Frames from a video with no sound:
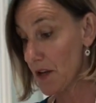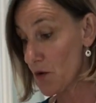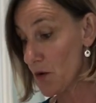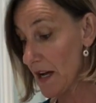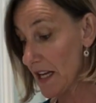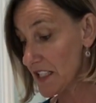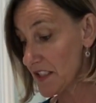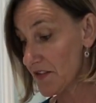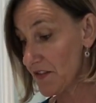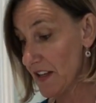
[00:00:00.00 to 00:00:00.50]

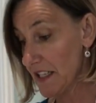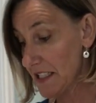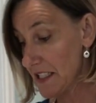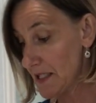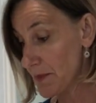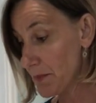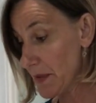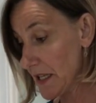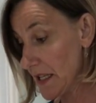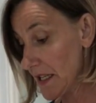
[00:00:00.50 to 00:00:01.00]
quite a
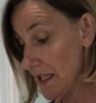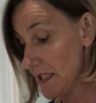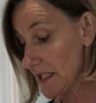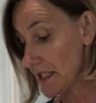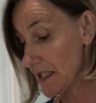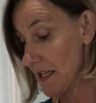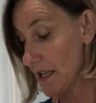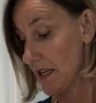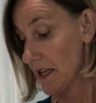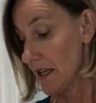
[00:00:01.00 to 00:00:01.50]
fast speed,
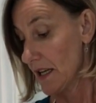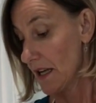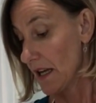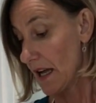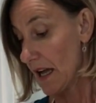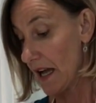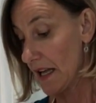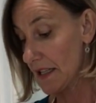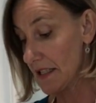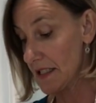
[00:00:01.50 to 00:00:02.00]

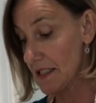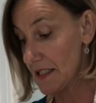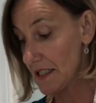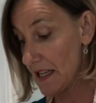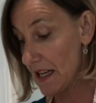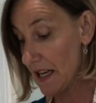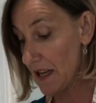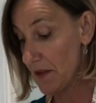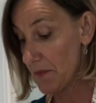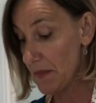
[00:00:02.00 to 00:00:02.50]
and
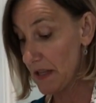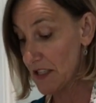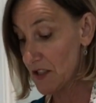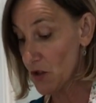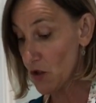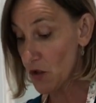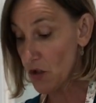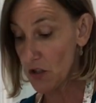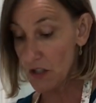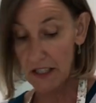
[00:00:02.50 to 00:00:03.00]
it's
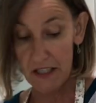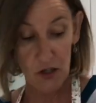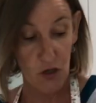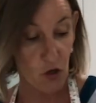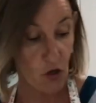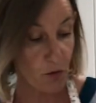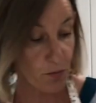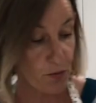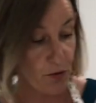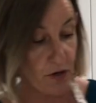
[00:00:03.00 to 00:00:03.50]
all
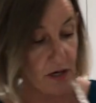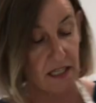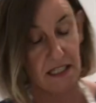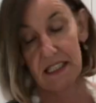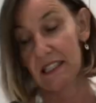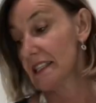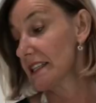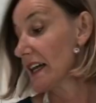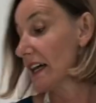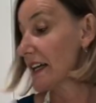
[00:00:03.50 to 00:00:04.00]

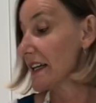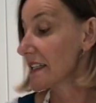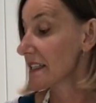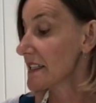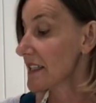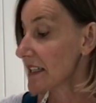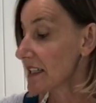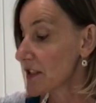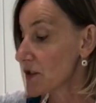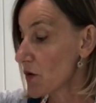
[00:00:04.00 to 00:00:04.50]
incorporated
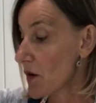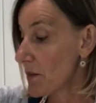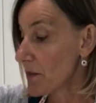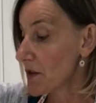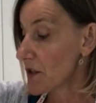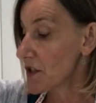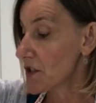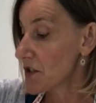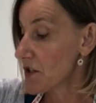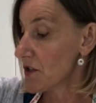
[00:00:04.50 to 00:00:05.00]
nicely. So what I'm
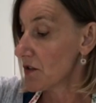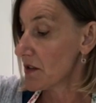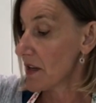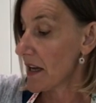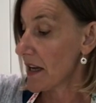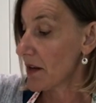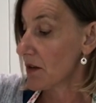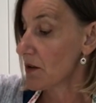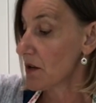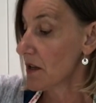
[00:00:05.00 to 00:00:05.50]
going to do
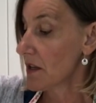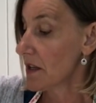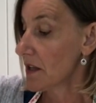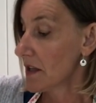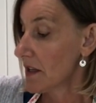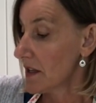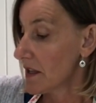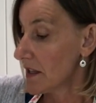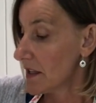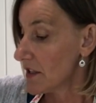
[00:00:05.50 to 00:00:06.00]
now
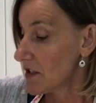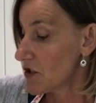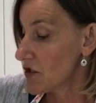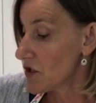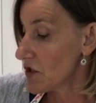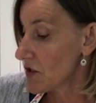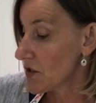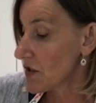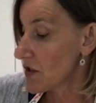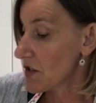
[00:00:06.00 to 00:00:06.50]
is
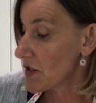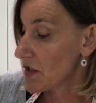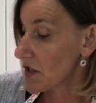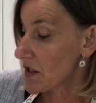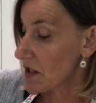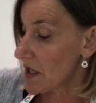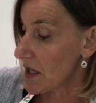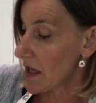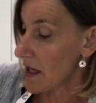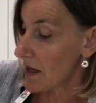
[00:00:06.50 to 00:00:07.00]

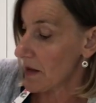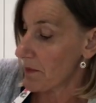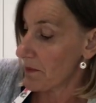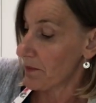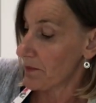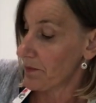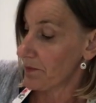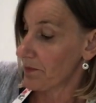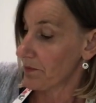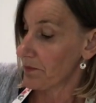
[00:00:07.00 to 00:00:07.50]
just
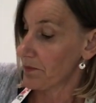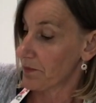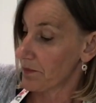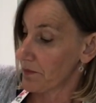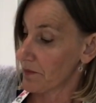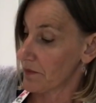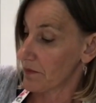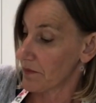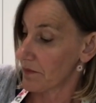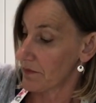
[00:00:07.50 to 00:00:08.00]

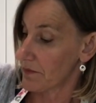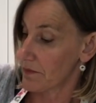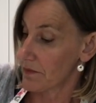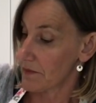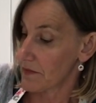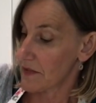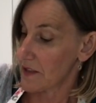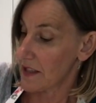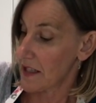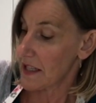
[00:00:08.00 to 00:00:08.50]

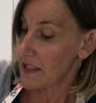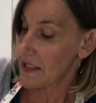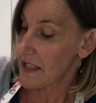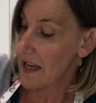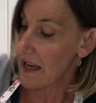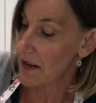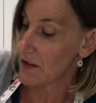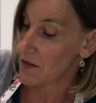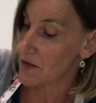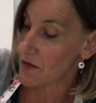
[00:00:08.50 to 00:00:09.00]
get it
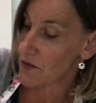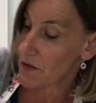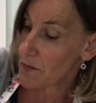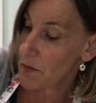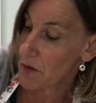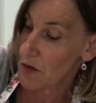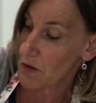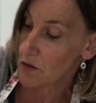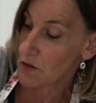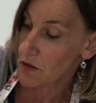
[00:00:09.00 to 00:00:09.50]
out of the
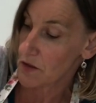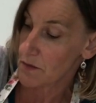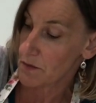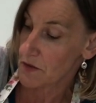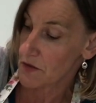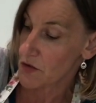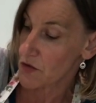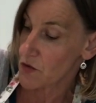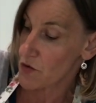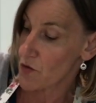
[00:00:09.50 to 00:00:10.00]
bowl,
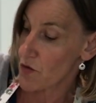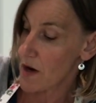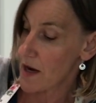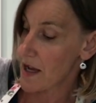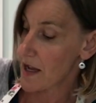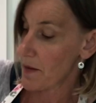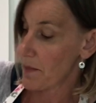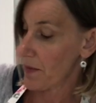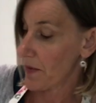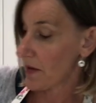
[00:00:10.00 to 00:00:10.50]
just
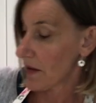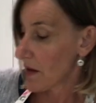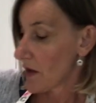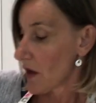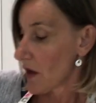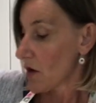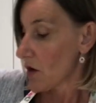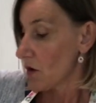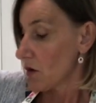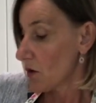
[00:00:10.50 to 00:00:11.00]
scrape
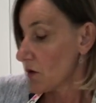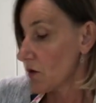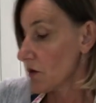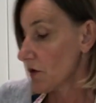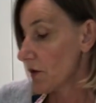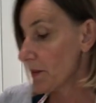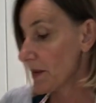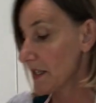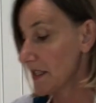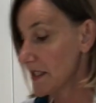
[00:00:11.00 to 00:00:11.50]
all
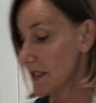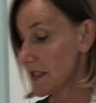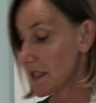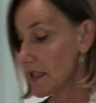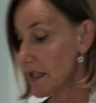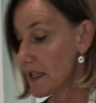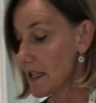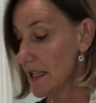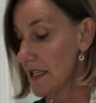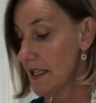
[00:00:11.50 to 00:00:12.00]
the bits that
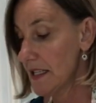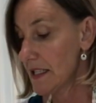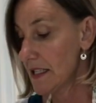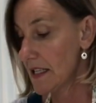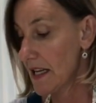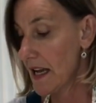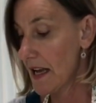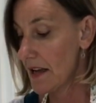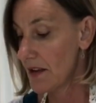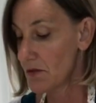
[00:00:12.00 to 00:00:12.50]
you need
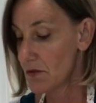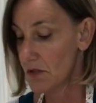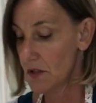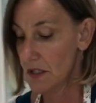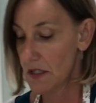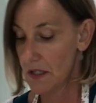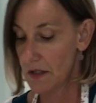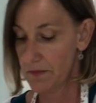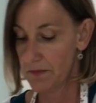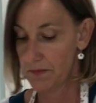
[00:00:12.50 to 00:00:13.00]

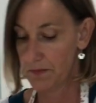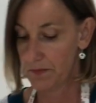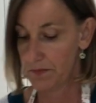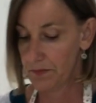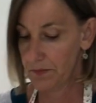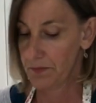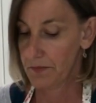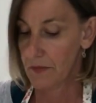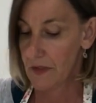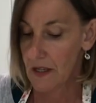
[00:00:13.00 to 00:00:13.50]

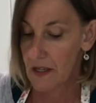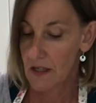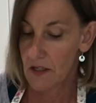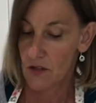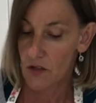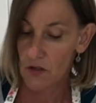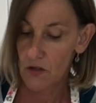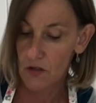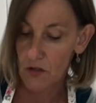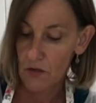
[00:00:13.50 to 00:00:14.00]
out,
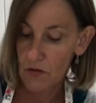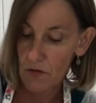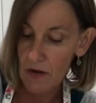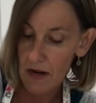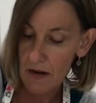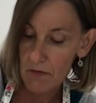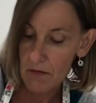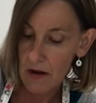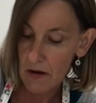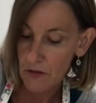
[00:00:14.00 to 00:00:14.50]

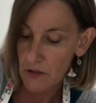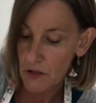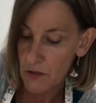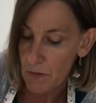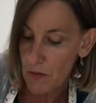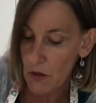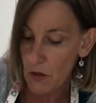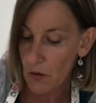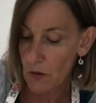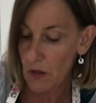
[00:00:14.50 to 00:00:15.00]
scrape around your
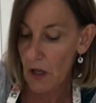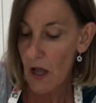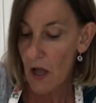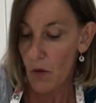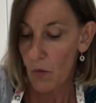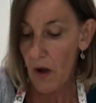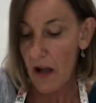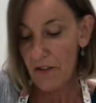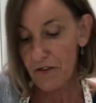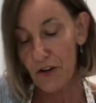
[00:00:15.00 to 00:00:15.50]
bowl.
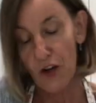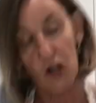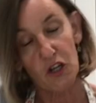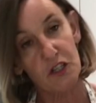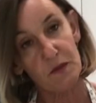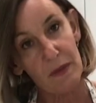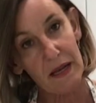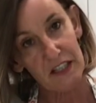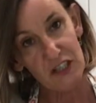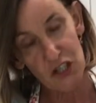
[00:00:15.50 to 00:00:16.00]
What I forgot
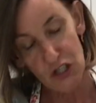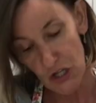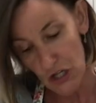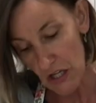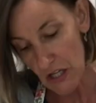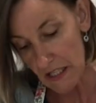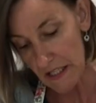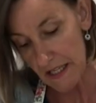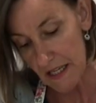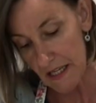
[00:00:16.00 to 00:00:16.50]
to mention
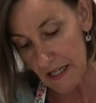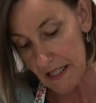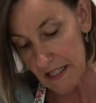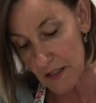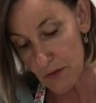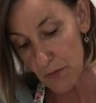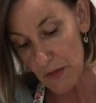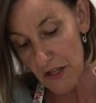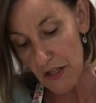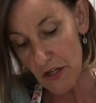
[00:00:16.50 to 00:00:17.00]
earlier
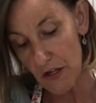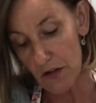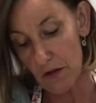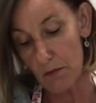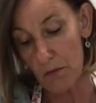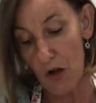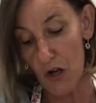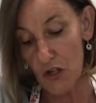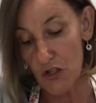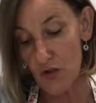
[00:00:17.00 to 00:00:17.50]
is with your
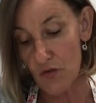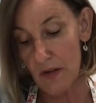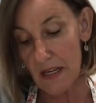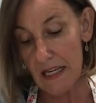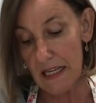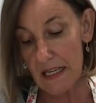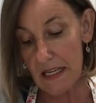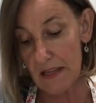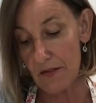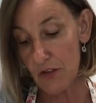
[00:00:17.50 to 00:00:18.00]

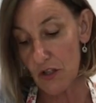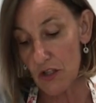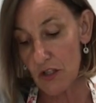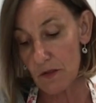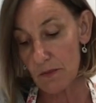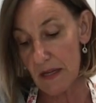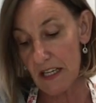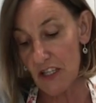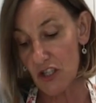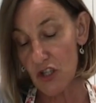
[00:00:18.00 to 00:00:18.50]
margarine, if you just
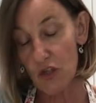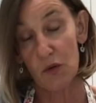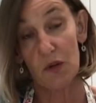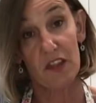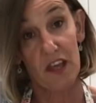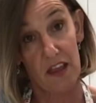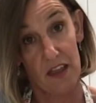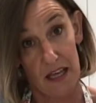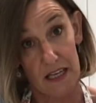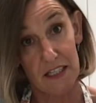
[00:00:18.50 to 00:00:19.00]
make sure
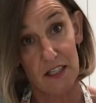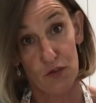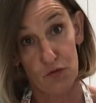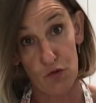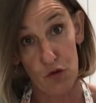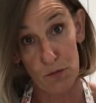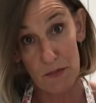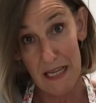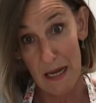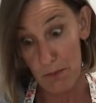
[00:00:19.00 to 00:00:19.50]
that that's at
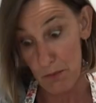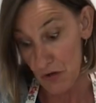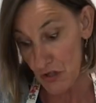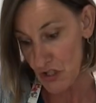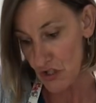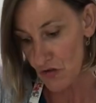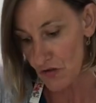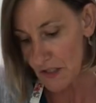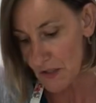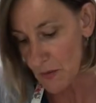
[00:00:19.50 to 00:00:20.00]
room
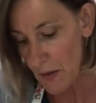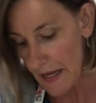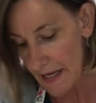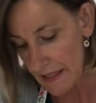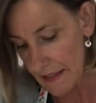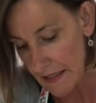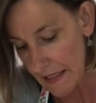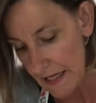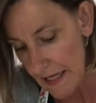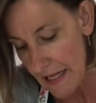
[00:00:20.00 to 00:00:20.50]
temperature as
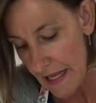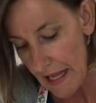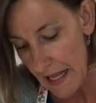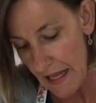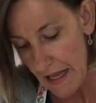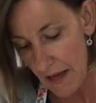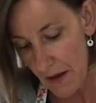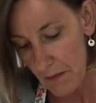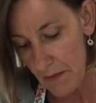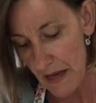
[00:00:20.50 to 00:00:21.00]
well,
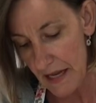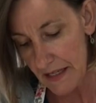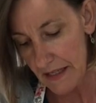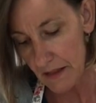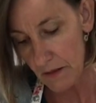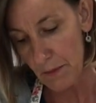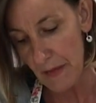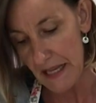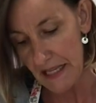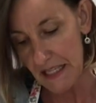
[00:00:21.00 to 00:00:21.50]
and
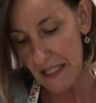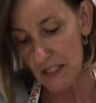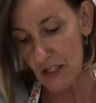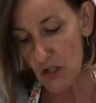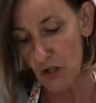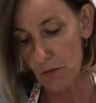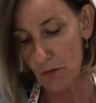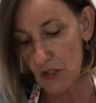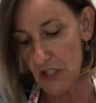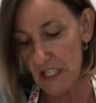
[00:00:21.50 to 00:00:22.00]
it'll make it
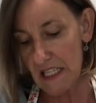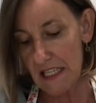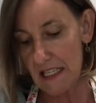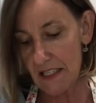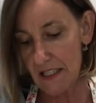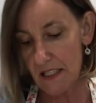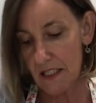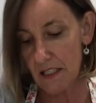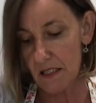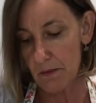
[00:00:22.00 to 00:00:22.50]
so much
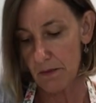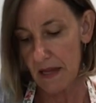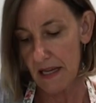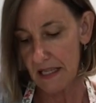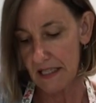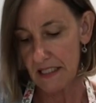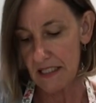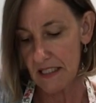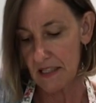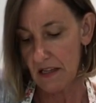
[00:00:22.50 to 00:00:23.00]
easier to
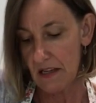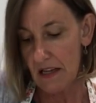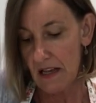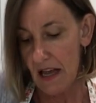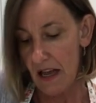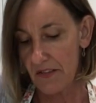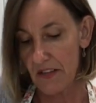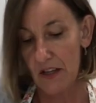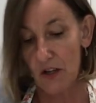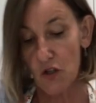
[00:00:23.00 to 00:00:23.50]
mix.
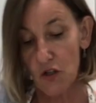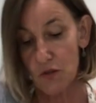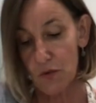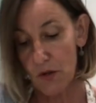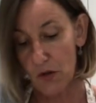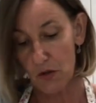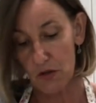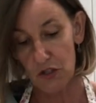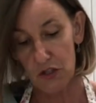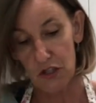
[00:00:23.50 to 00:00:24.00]
And then all we're
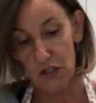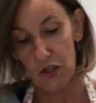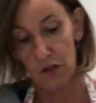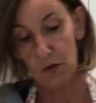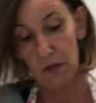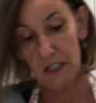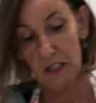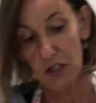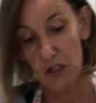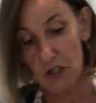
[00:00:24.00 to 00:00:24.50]
going to do
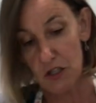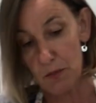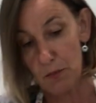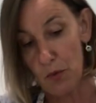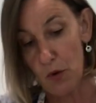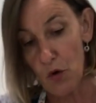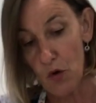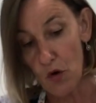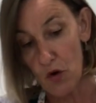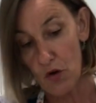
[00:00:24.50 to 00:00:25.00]
is just
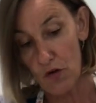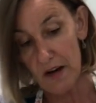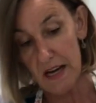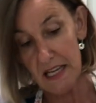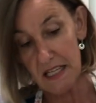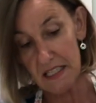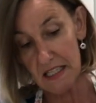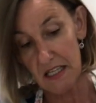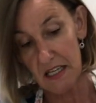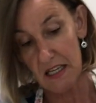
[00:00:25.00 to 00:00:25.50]
pour
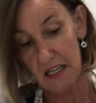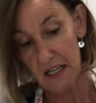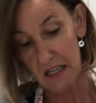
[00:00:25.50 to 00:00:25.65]
it